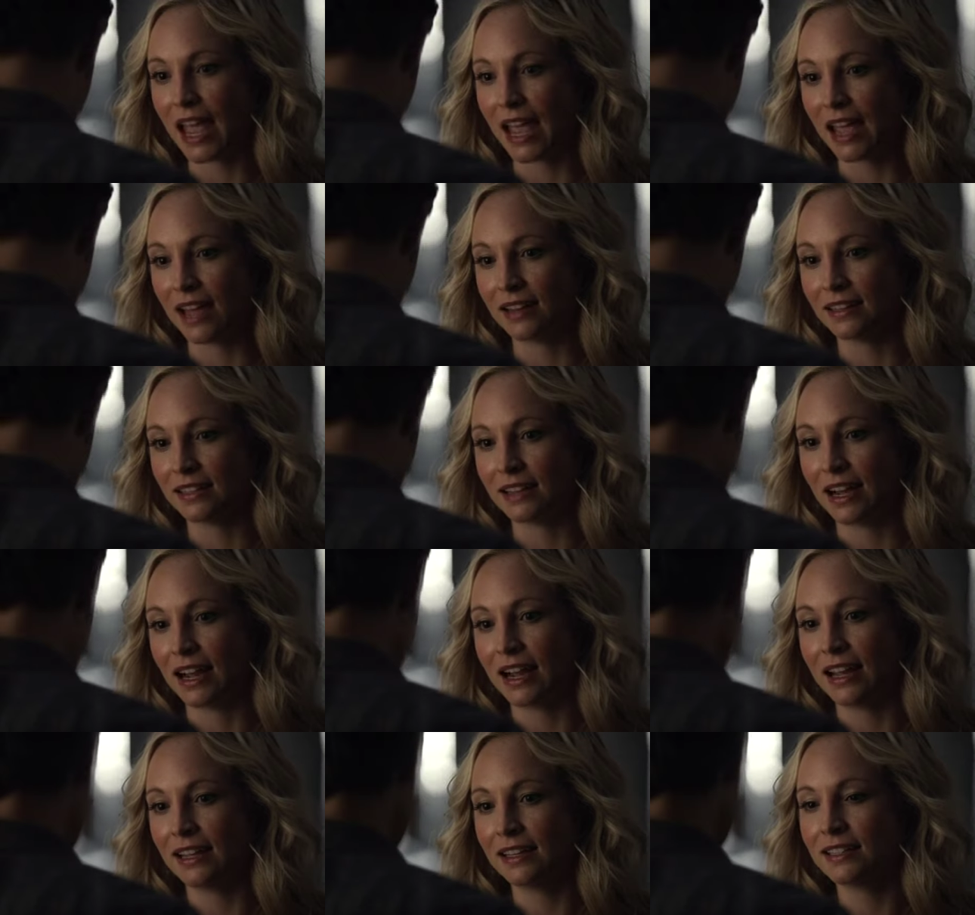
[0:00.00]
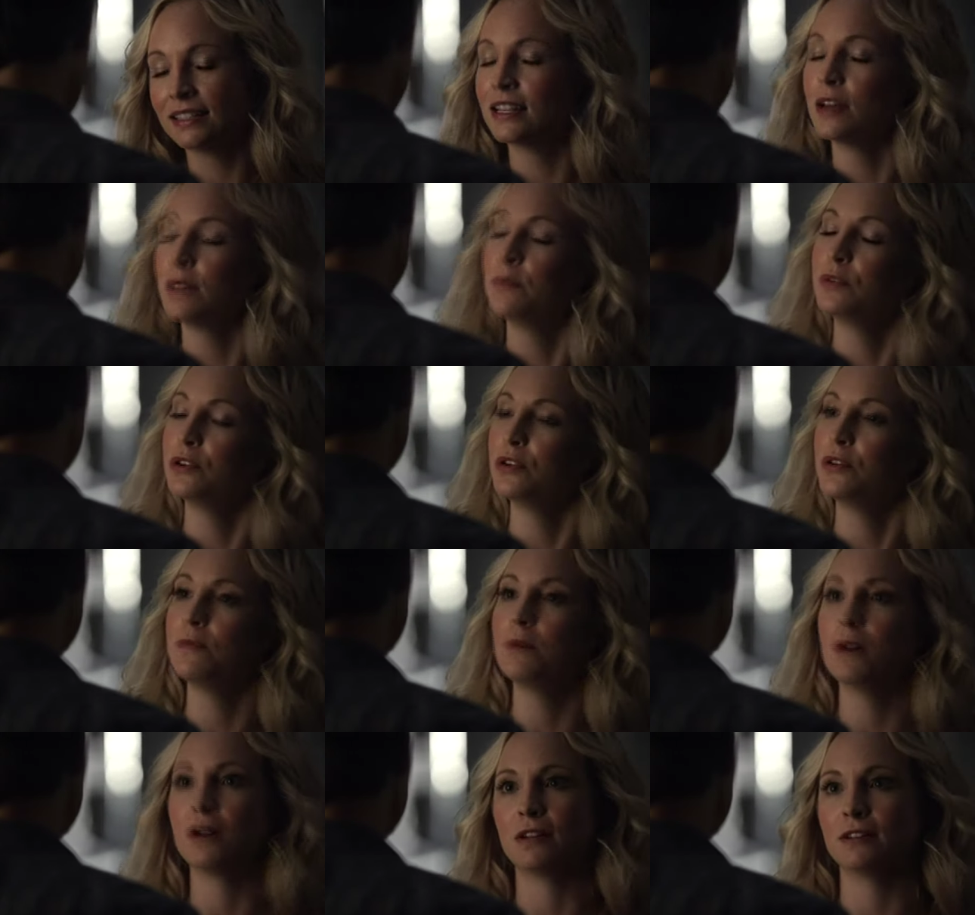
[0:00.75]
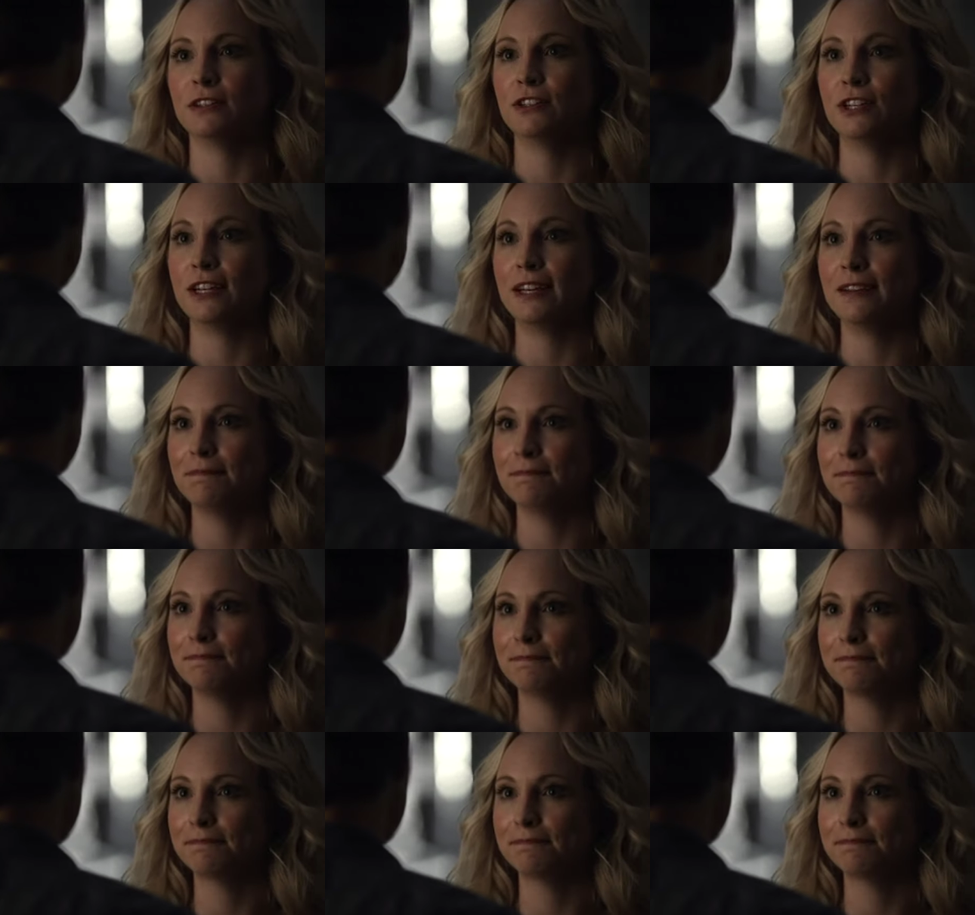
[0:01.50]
And I accept your apology.